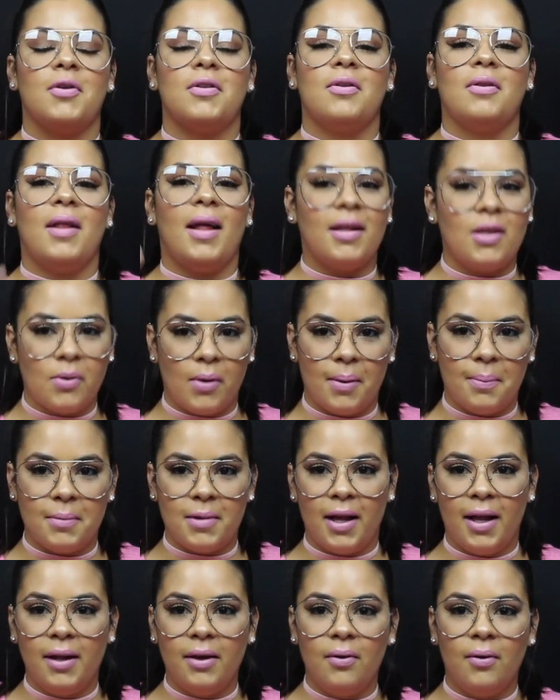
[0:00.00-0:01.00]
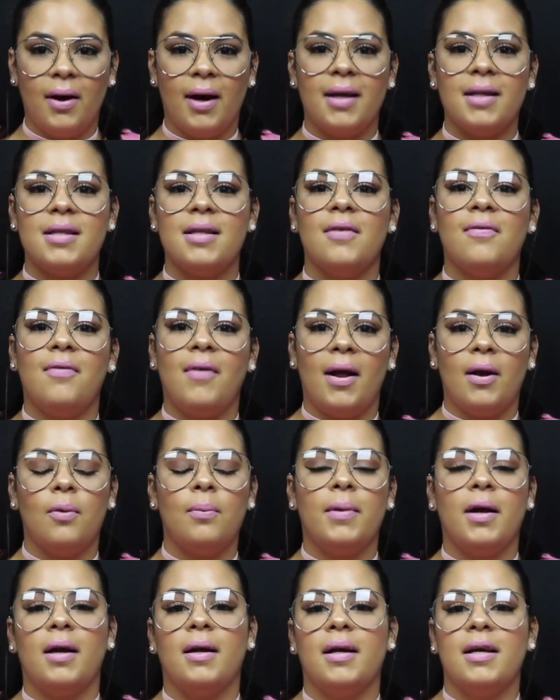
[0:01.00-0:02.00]
So that's why I'm telling you guys to follow
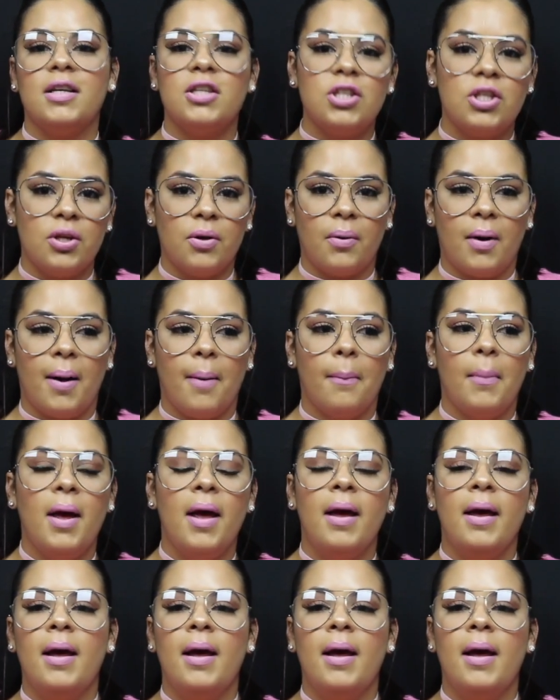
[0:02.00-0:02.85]
me on Instagram,